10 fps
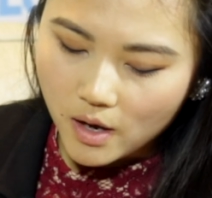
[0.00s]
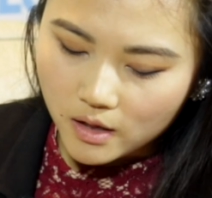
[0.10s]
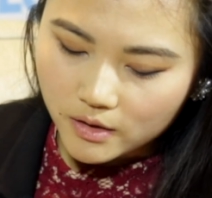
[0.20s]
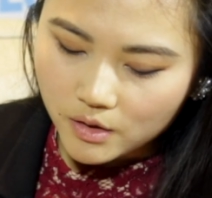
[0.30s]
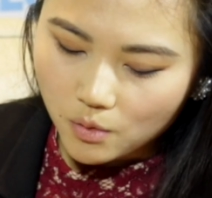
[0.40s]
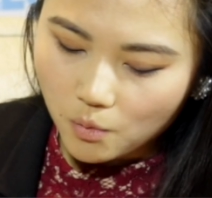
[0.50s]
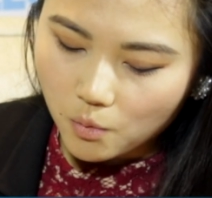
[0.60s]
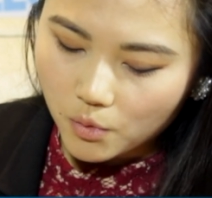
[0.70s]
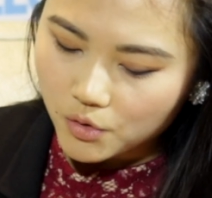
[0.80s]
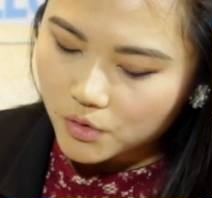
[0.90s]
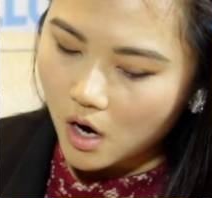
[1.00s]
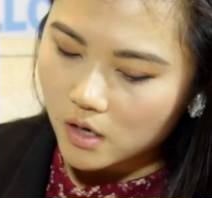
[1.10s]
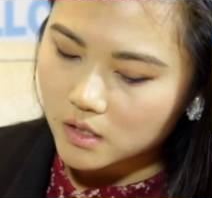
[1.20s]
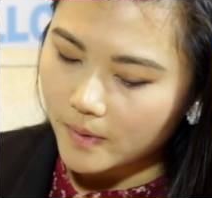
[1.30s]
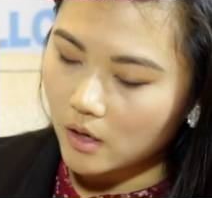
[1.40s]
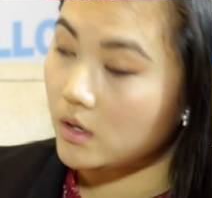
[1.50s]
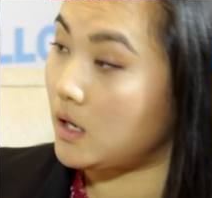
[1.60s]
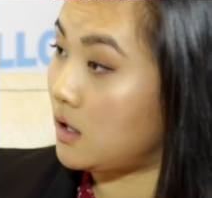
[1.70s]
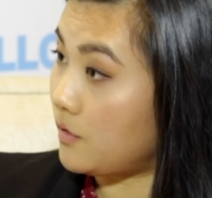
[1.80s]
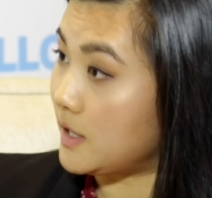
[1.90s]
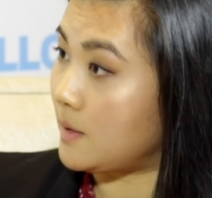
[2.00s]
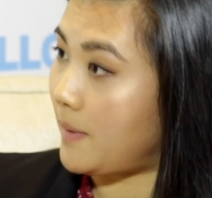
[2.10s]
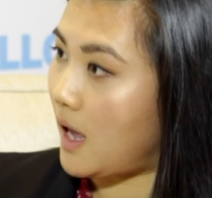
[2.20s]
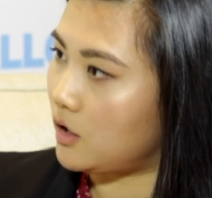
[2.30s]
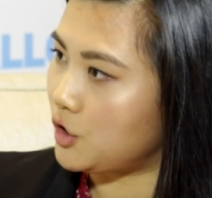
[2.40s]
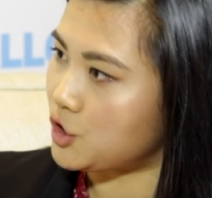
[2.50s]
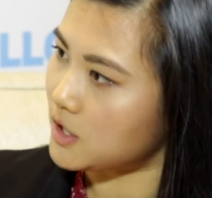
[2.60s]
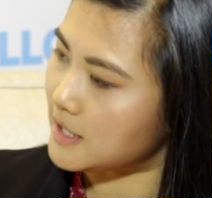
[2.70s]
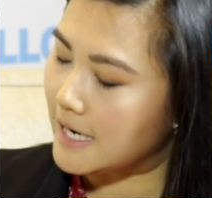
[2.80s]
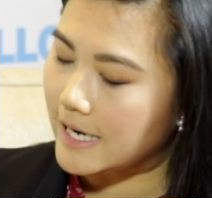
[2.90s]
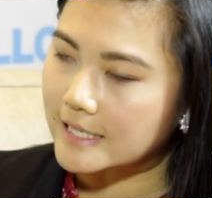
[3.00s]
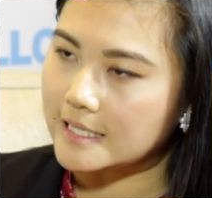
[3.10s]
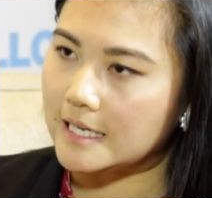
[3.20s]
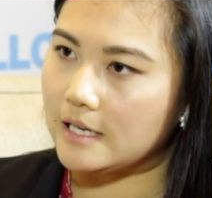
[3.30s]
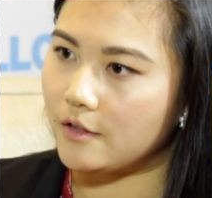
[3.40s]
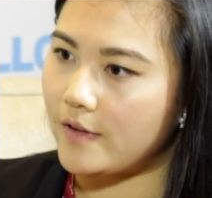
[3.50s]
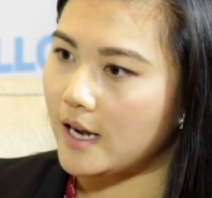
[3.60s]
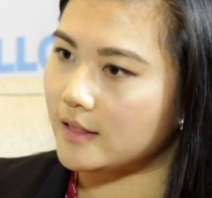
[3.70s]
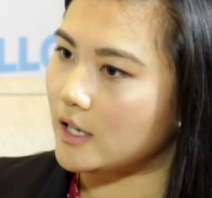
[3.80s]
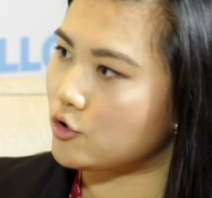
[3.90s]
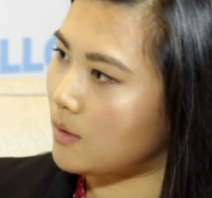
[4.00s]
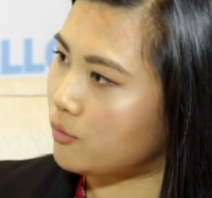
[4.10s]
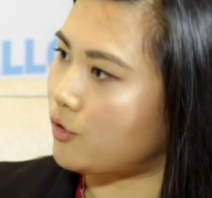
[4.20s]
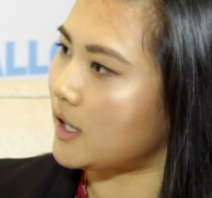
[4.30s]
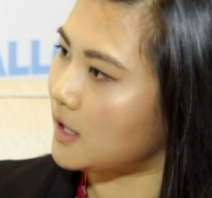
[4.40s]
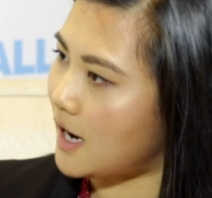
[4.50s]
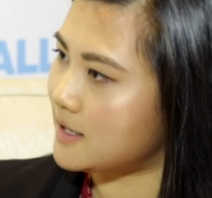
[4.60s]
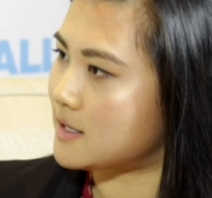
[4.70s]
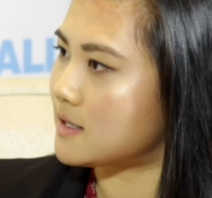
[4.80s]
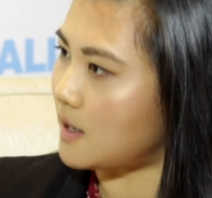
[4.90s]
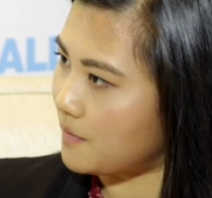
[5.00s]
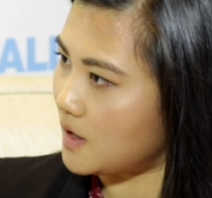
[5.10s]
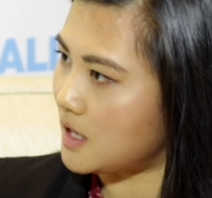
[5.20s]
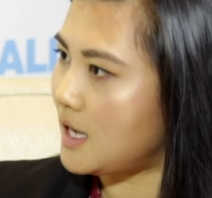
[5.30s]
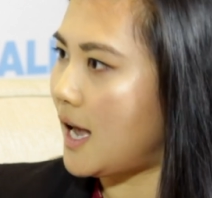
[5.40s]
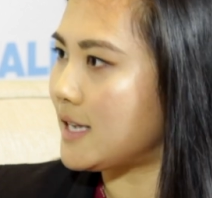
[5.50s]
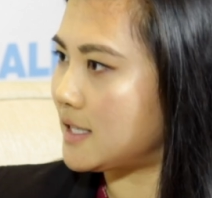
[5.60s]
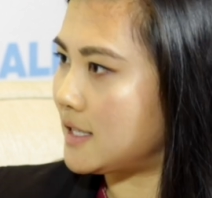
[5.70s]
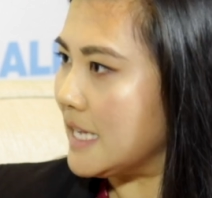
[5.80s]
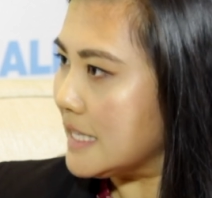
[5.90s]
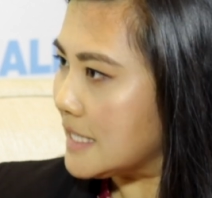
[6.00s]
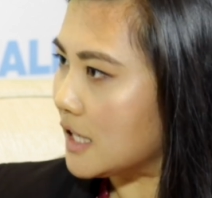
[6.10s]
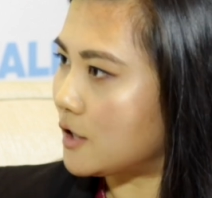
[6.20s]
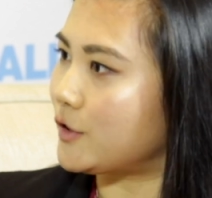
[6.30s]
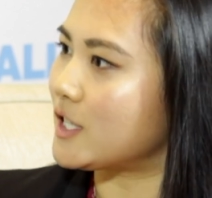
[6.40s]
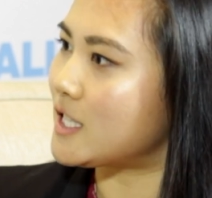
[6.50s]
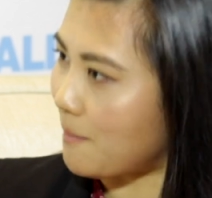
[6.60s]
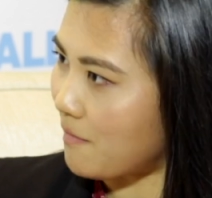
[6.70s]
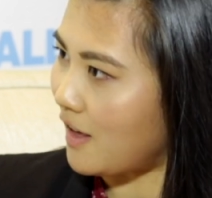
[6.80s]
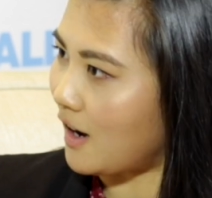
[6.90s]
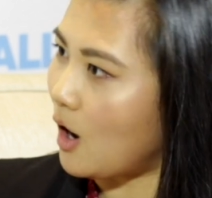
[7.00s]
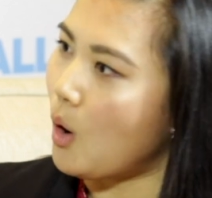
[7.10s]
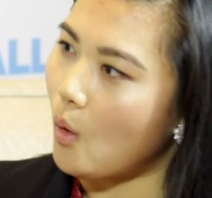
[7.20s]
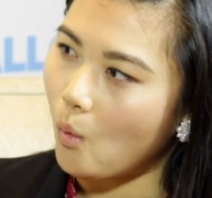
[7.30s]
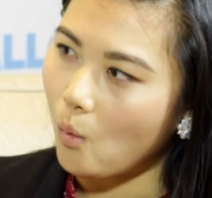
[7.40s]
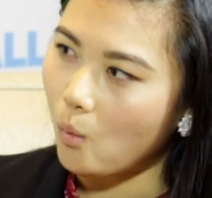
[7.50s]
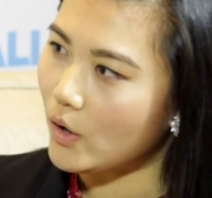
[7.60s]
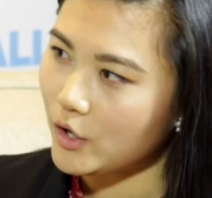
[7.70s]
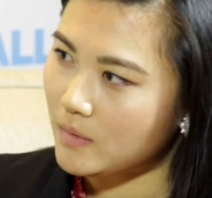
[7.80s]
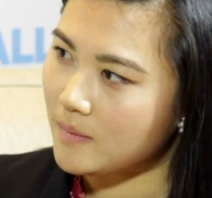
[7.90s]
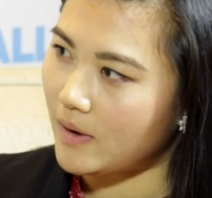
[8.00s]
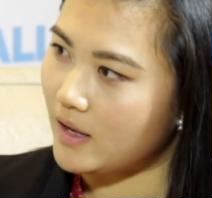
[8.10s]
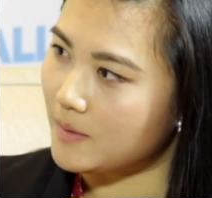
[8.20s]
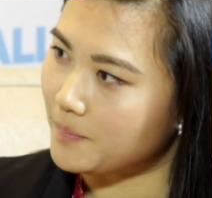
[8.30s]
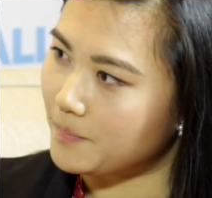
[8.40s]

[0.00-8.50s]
Well, you know, you talked about in a recent panel you just had the fact that Trump recognized something. He has an instinct for something. What do you mean by it?